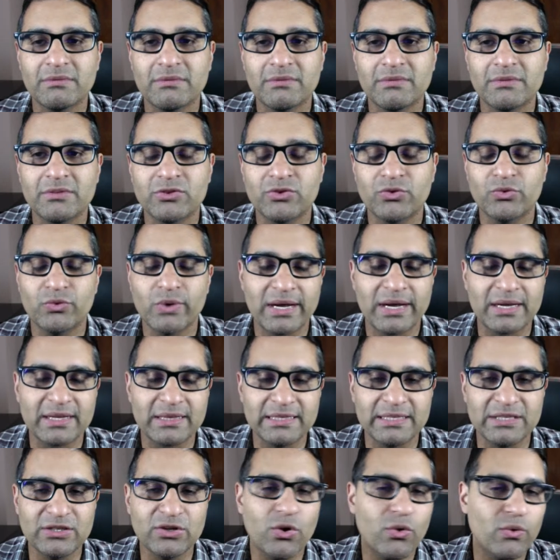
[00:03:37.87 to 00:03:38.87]

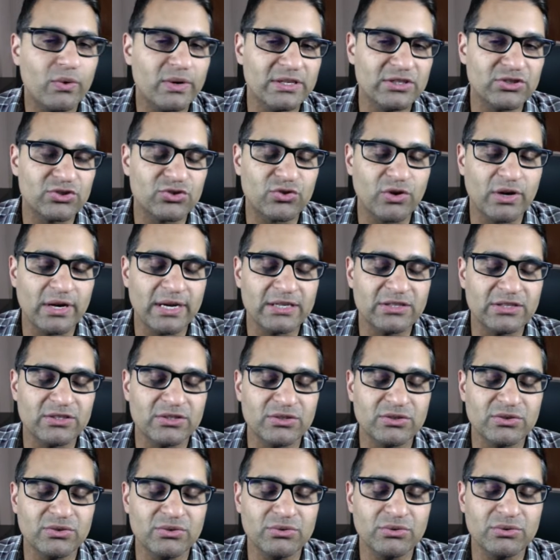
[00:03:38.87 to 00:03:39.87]
directly. No one is trying
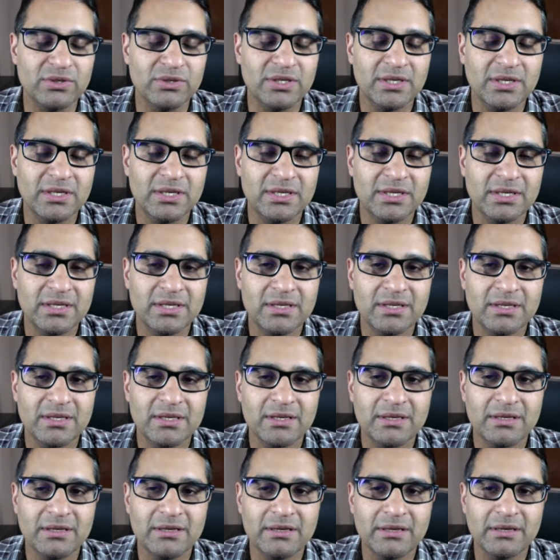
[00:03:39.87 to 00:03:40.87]
to.
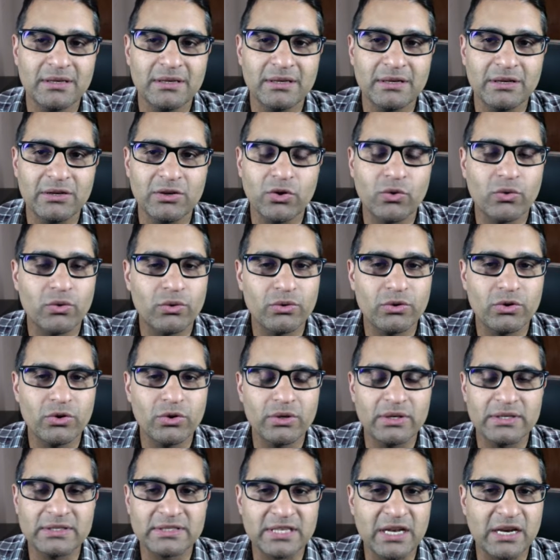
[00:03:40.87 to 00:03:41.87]

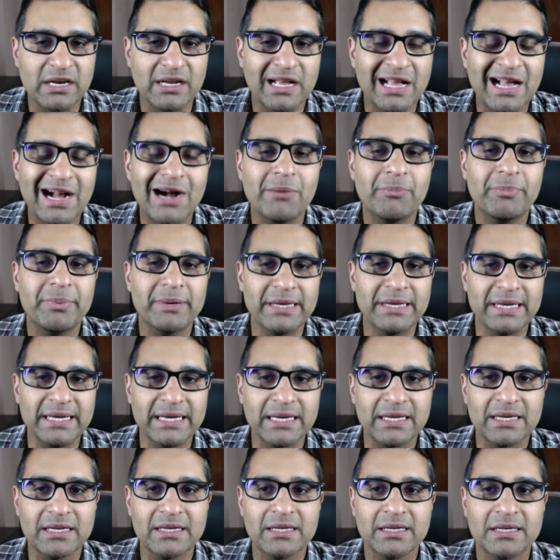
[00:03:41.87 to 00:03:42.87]
It's not a company,
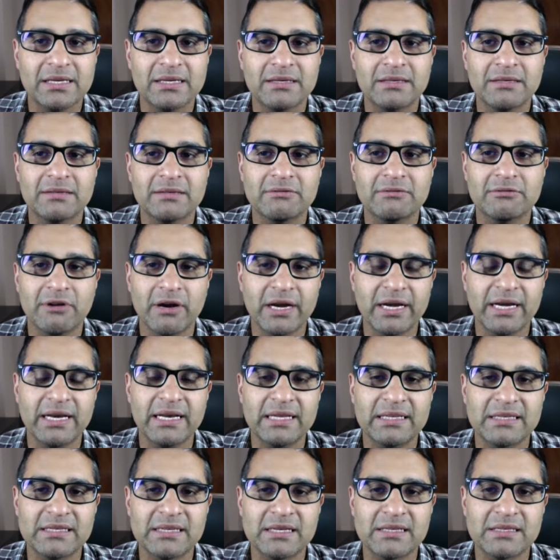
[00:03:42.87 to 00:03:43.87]
right?
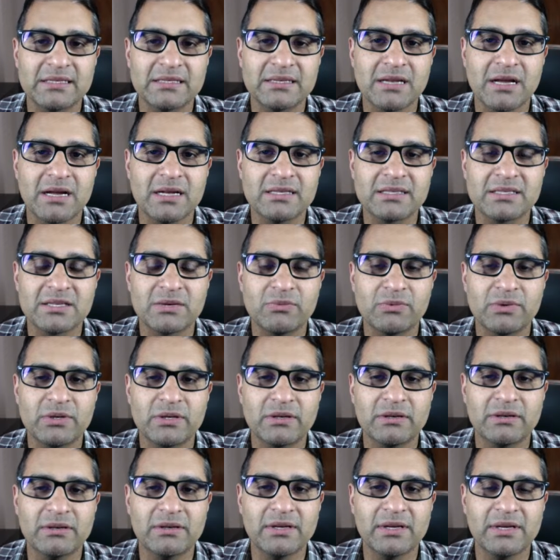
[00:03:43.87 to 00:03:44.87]
It's not
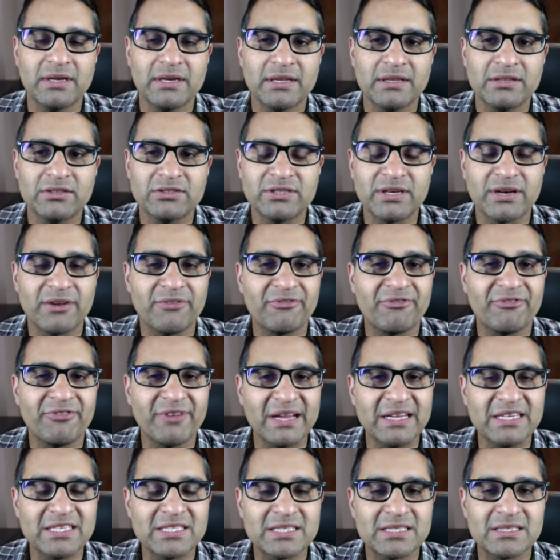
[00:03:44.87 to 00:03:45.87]
someone. It's not a
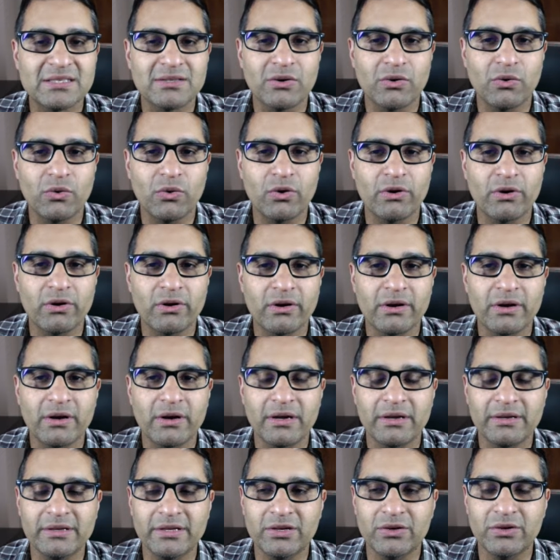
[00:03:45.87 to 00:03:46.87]
face or
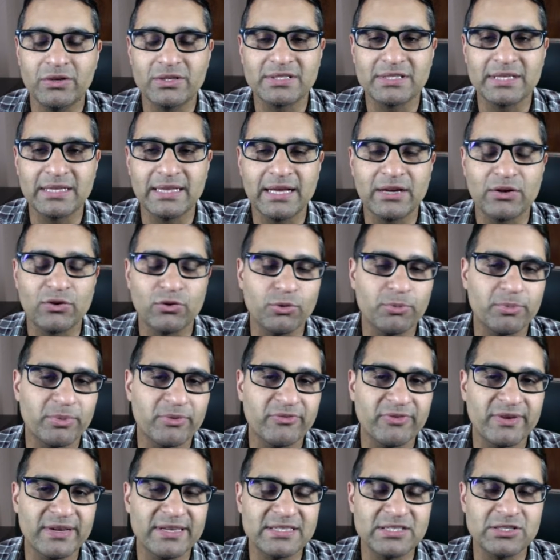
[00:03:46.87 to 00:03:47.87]
a select group of
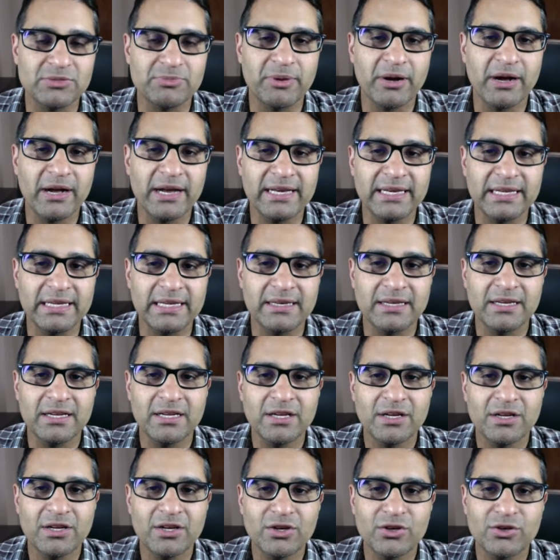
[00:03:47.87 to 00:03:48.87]
faces behind it.
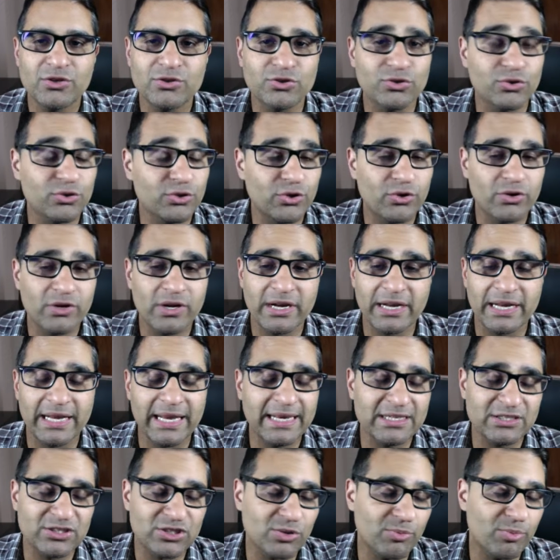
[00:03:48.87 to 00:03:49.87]
So you're not
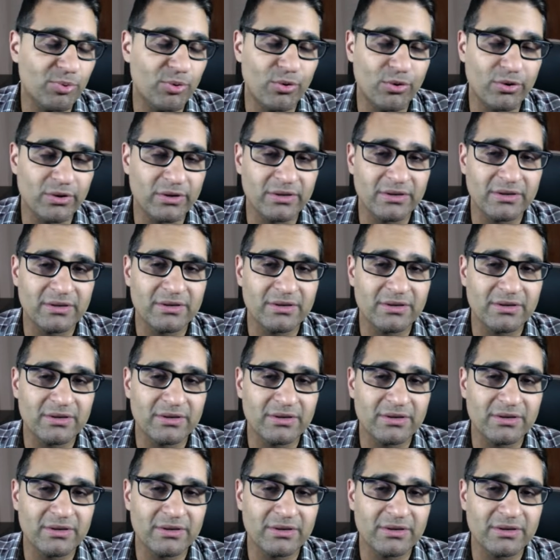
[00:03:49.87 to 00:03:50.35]
getting support,